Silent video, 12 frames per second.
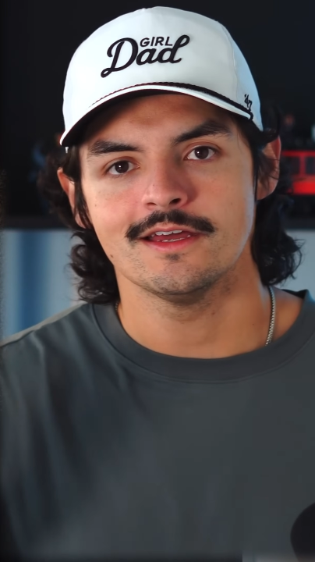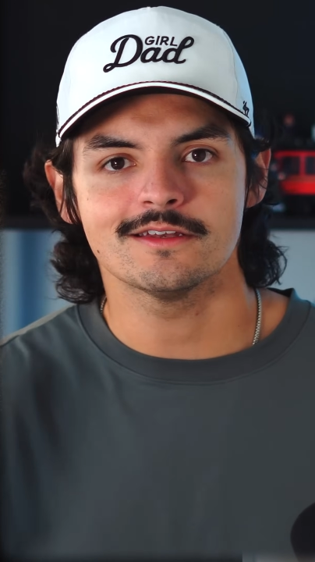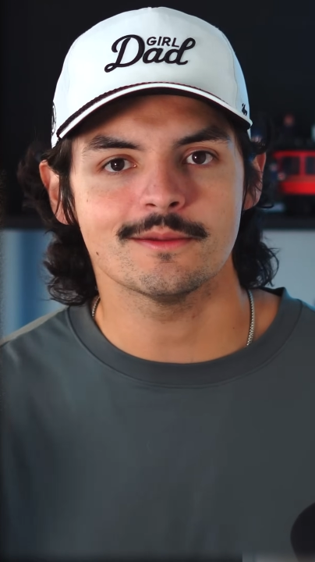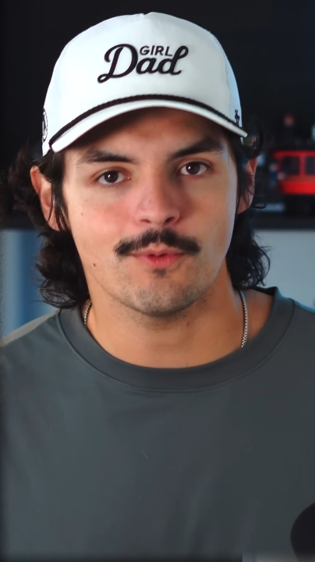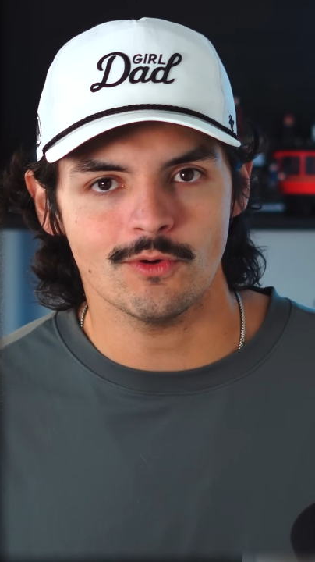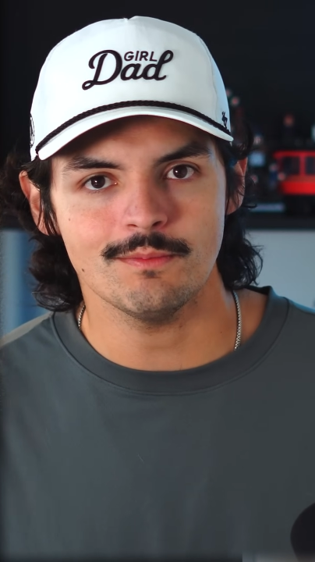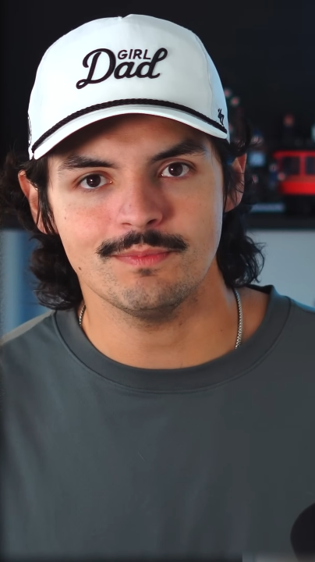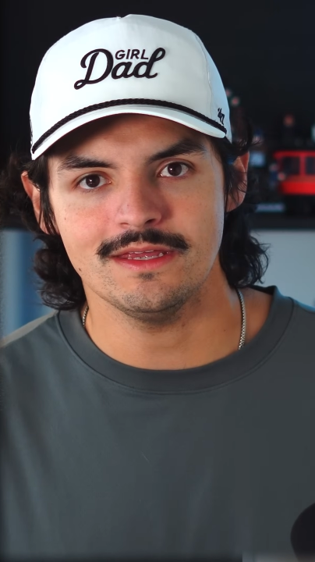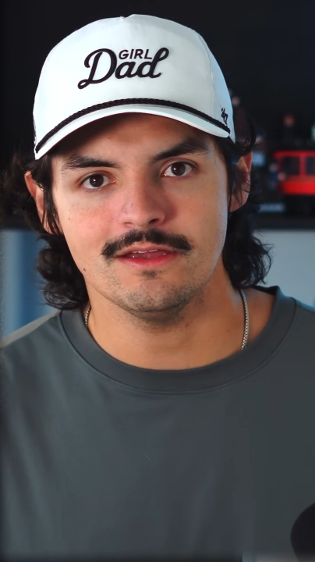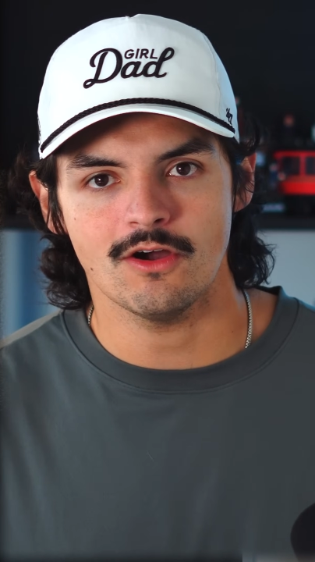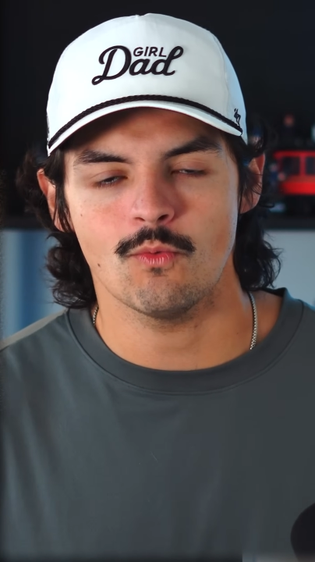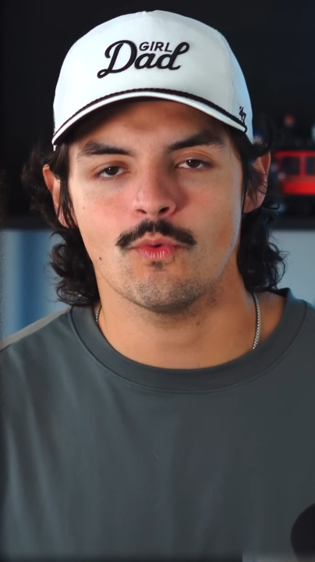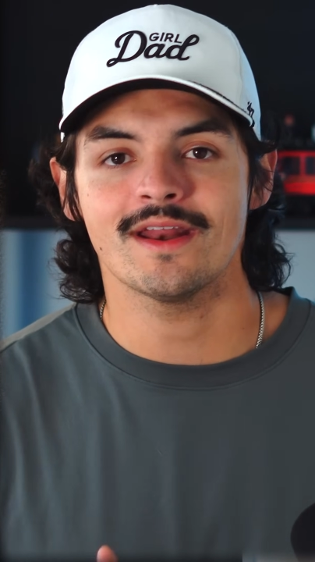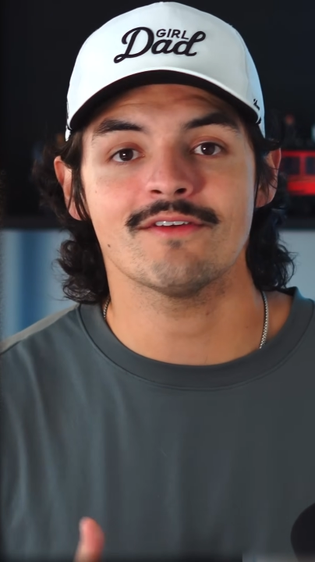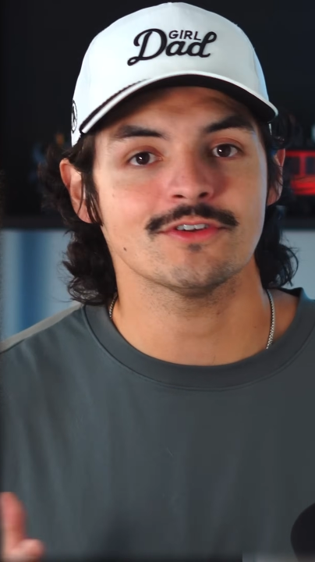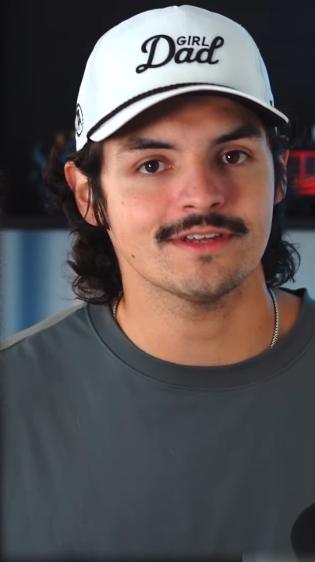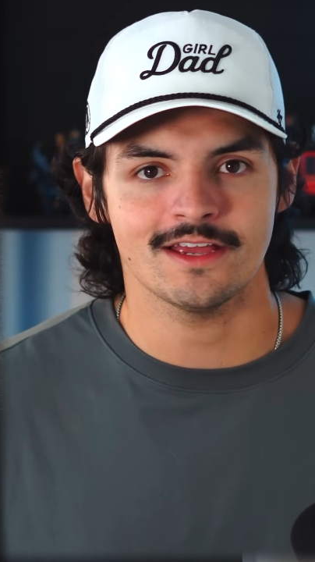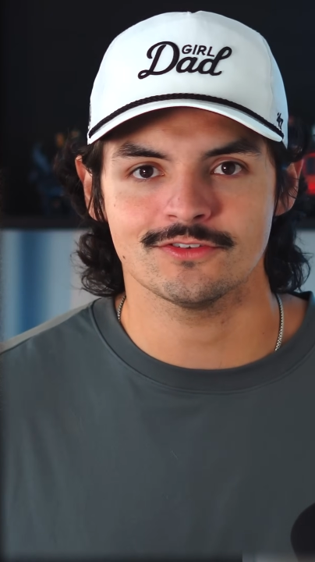to point B on
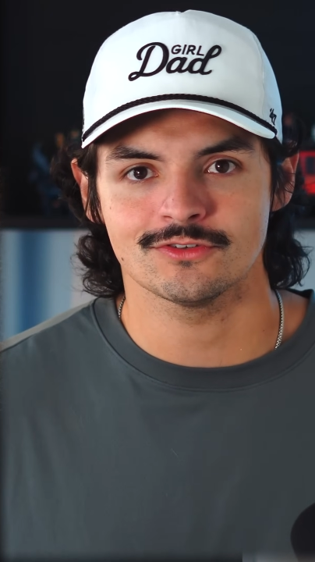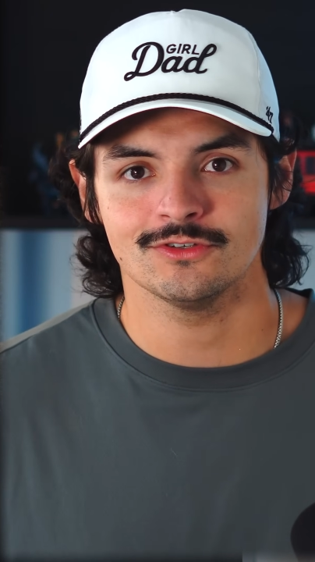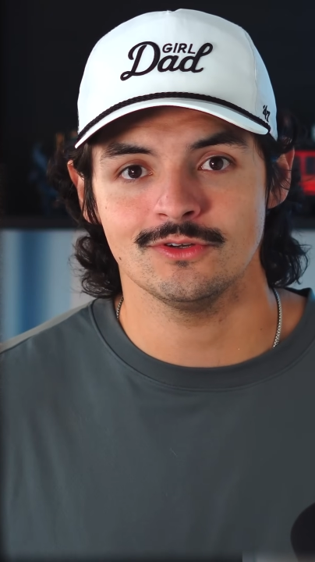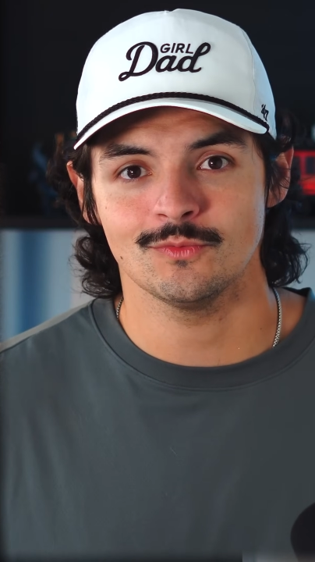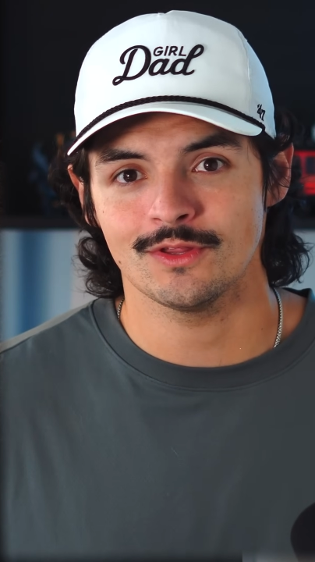whatever task you're doing,